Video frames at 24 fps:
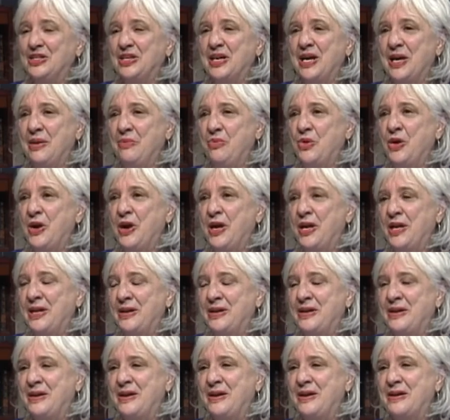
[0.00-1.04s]
I brought
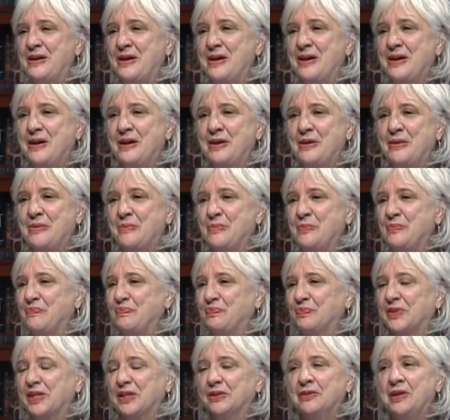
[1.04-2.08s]
in
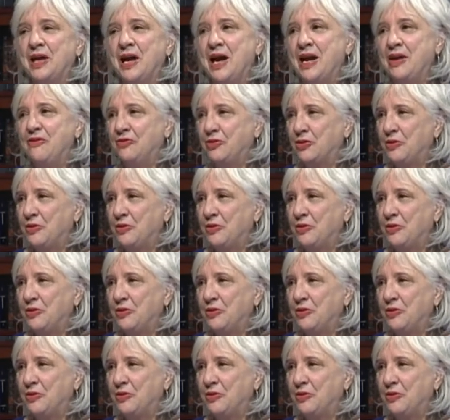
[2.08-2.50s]
live